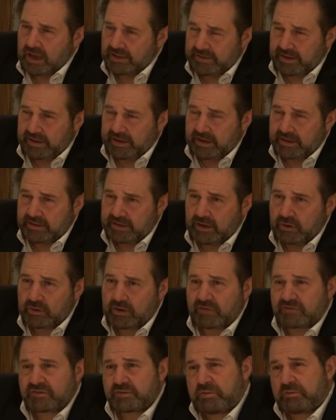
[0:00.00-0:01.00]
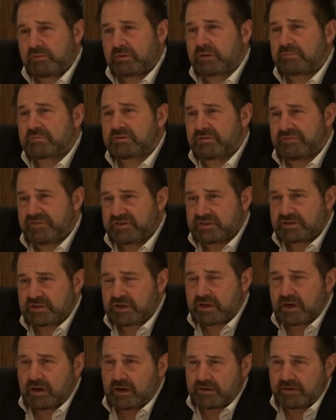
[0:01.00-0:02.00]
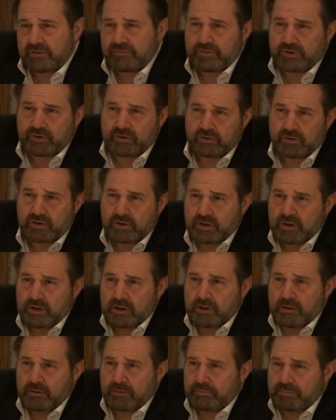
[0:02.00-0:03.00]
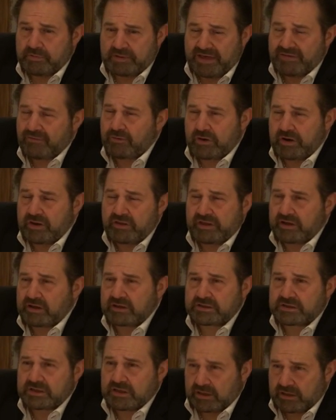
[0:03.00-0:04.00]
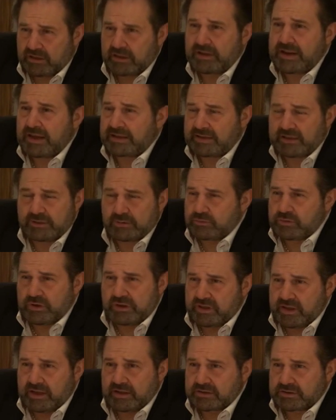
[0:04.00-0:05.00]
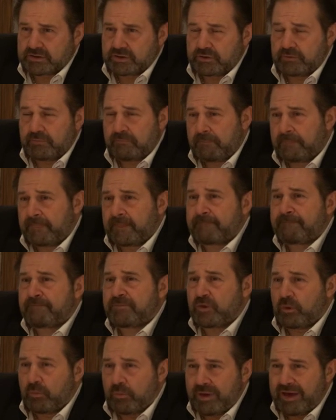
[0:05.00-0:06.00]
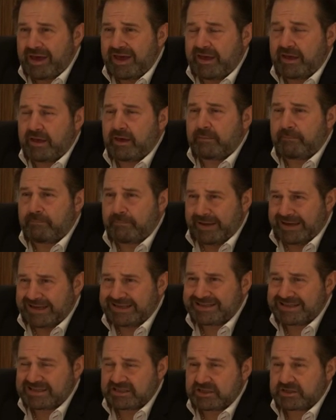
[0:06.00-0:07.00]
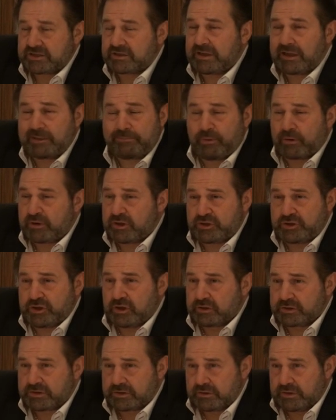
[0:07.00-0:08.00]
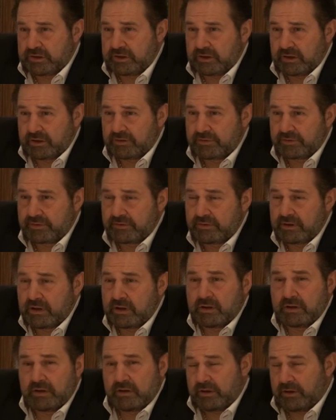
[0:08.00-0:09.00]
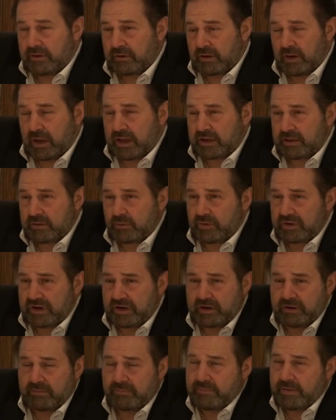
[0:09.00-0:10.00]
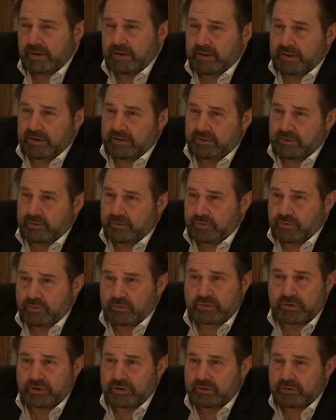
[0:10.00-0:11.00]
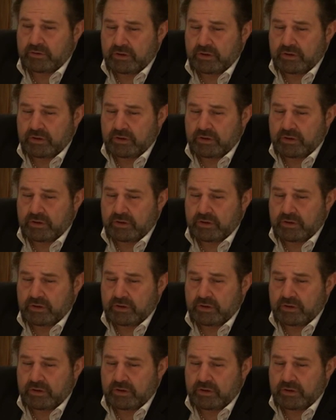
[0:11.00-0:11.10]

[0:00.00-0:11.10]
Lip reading: and they look after people who come to visit to Cardiff, but they haven't got anything else other than that. They don't do anything else, The mayor makes decisions, like Boris Johnson in London, like the one in New York,